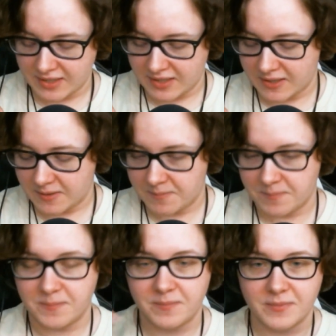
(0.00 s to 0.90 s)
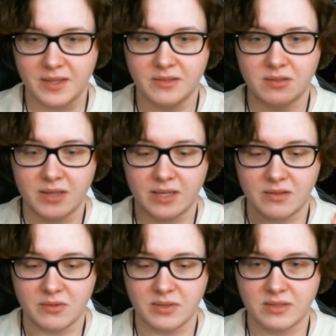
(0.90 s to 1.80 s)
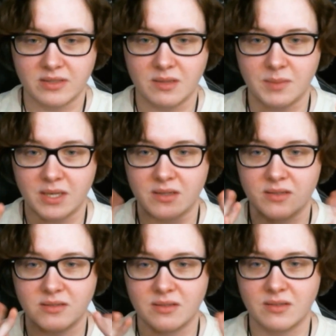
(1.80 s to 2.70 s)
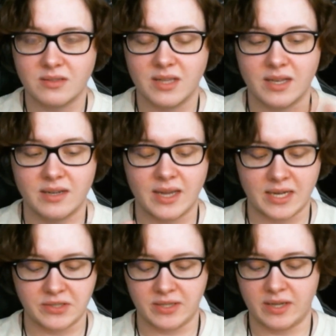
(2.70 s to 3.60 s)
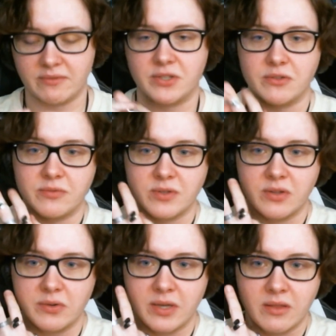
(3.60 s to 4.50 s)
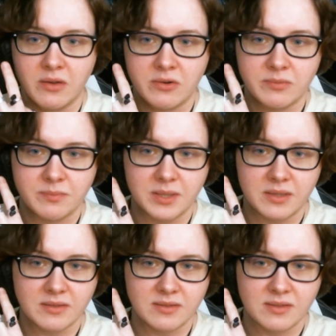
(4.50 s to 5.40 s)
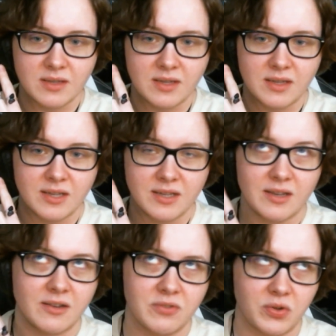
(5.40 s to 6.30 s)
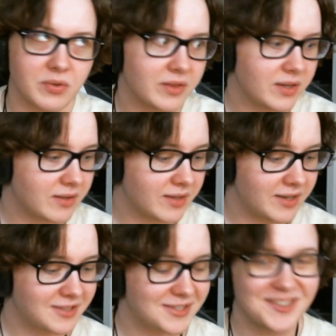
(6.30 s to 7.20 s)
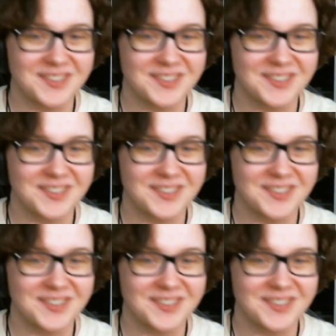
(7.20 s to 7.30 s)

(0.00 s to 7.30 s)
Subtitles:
I also like the noises they make, so there's that. I actually have 2 for Loki though, because of a whole thing I'll get into.